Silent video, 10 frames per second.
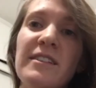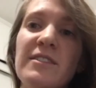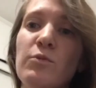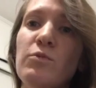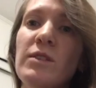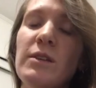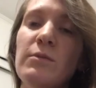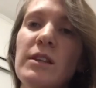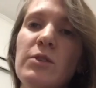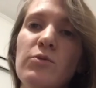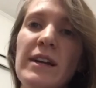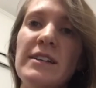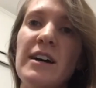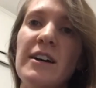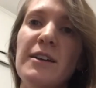that's a really, really
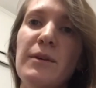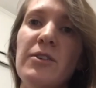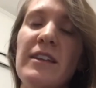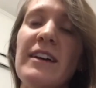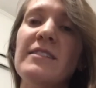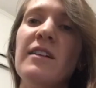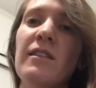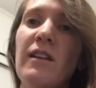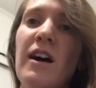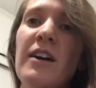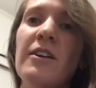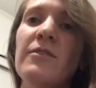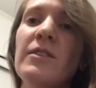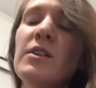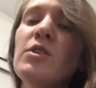great documentary that has a lot
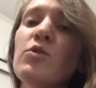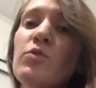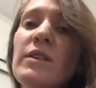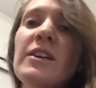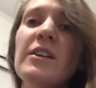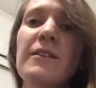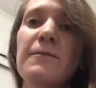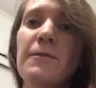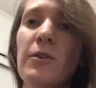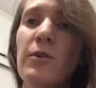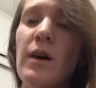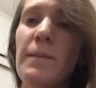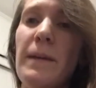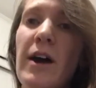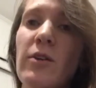of really good info
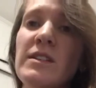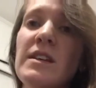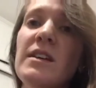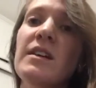about